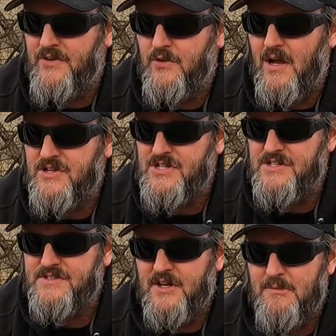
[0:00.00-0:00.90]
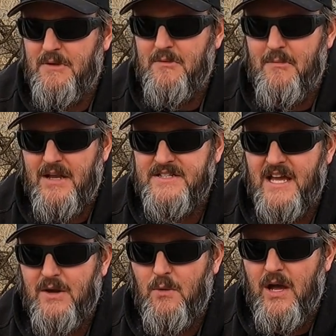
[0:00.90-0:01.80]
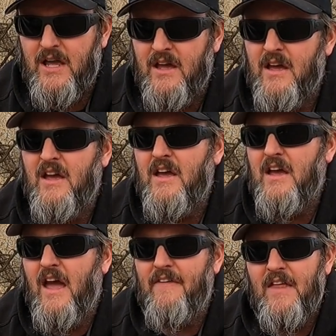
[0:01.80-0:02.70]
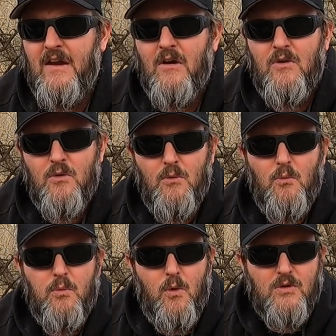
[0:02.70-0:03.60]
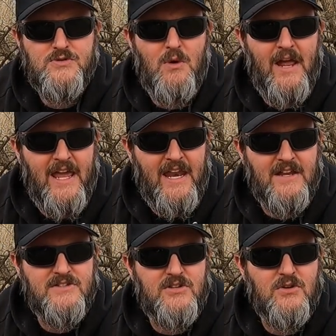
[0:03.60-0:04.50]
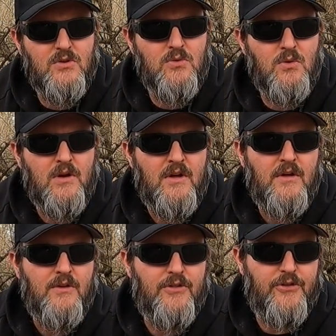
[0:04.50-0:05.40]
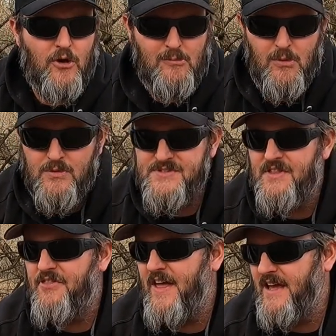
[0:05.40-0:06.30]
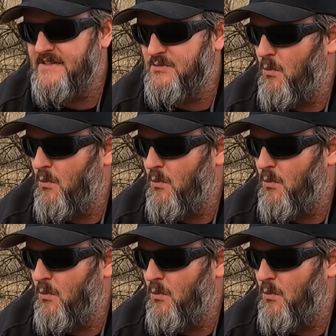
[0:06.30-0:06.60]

direction is going to be the main takeaway. And then of course when I get into thermals and things,